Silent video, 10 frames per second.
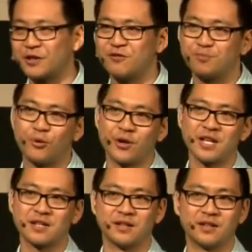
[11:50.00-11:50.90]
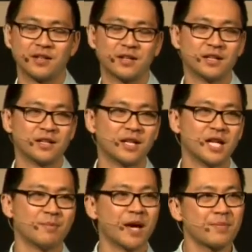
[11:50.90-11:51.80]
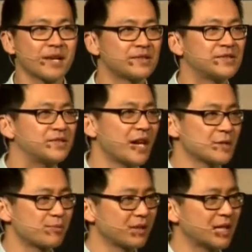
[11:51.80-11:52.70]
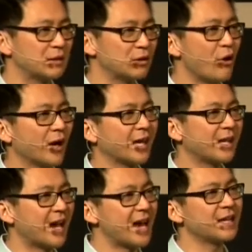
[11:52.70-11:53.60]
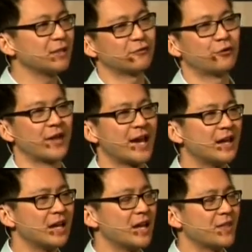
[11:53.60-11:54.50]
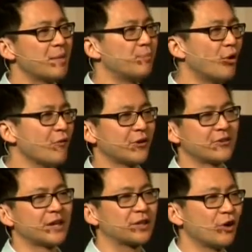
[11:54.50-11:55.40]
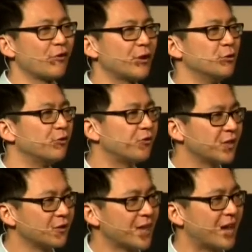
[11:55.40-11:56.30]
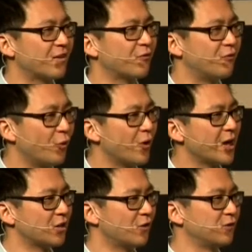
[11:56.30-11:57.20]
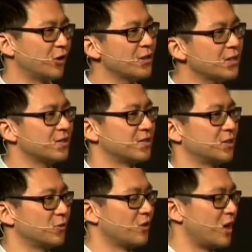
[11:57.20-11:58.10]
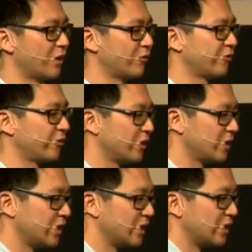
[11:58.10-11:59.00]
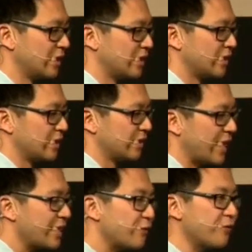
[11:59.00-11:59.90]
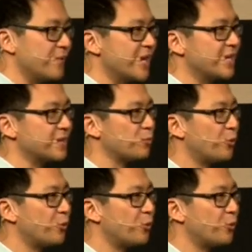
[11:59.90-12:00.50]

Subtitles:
that you've put in. Maybe it's desperately longing and aching for that boyfriend or that girlfriend who'll fill that void of loneliness in your life. Lately for me, it's